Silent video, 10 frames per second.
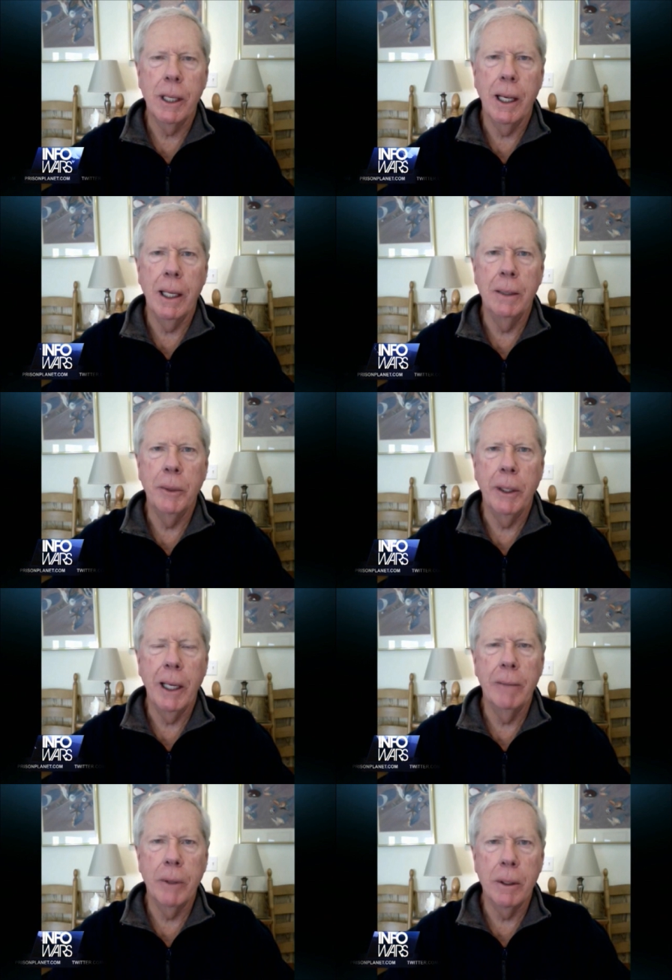and we
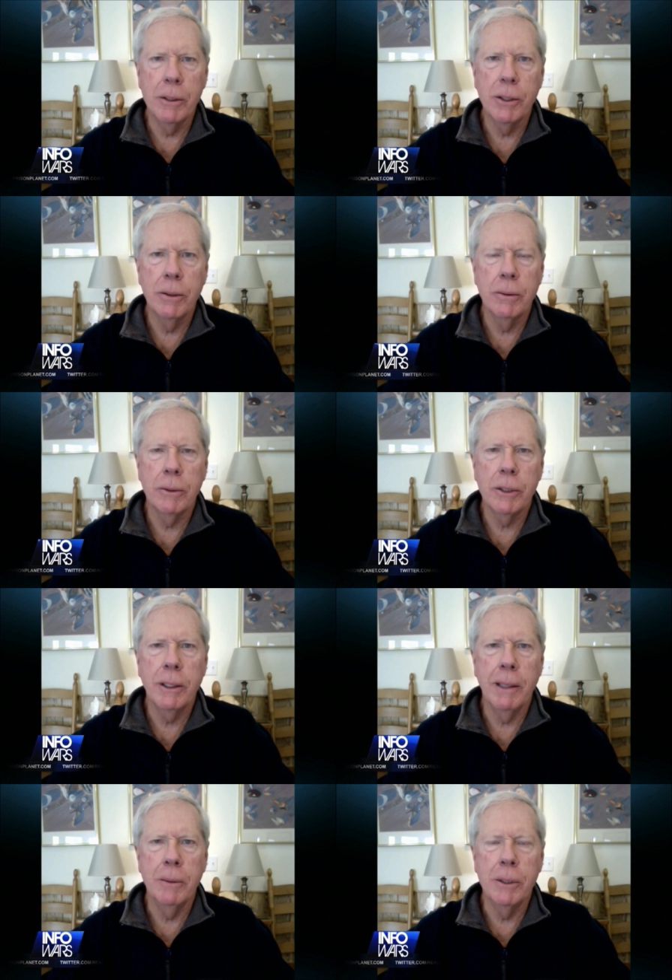have also
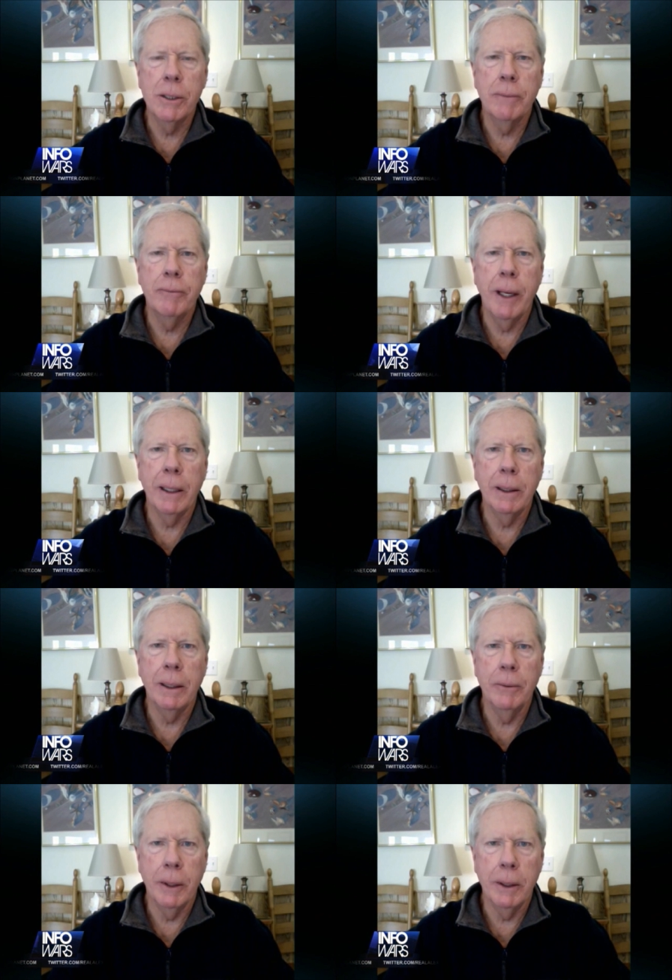established the fact, I
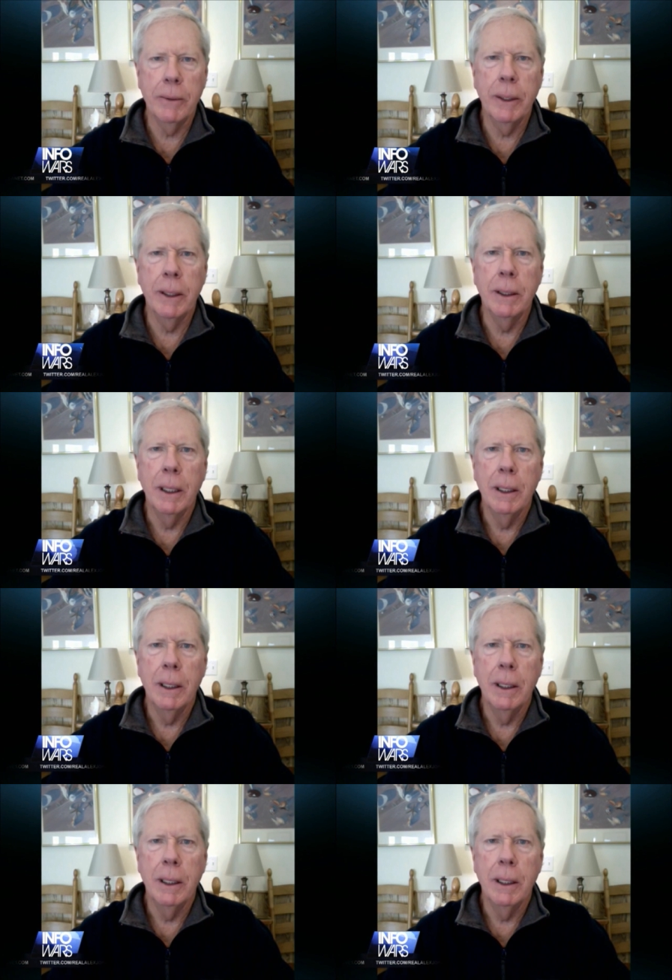think, that